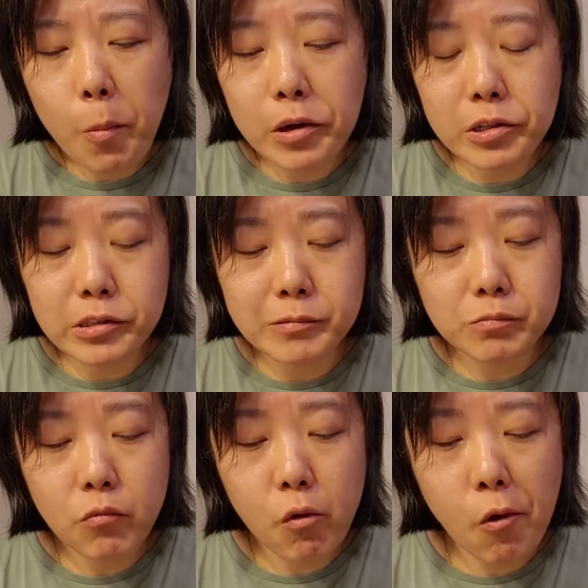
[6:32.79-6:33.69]
Oh my
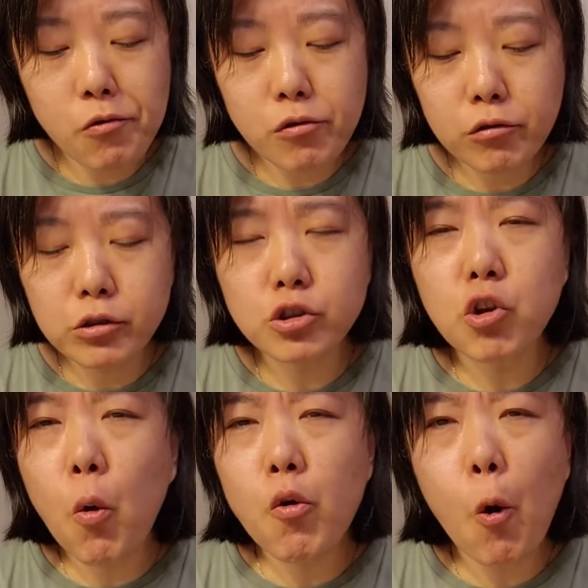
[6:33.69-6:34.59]
god, yes,
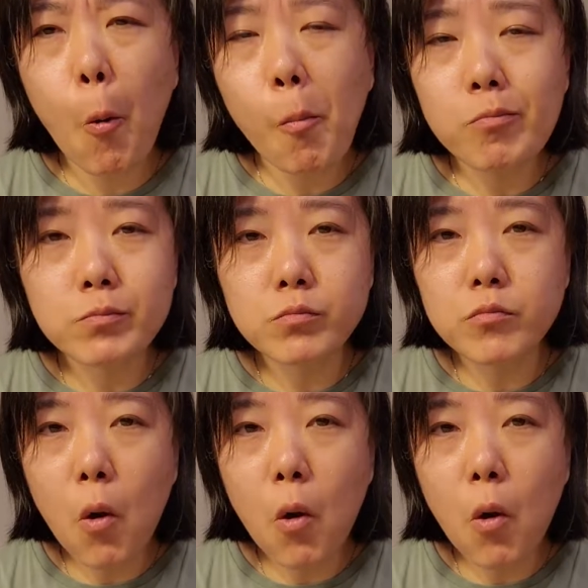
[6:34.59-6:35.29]
so good.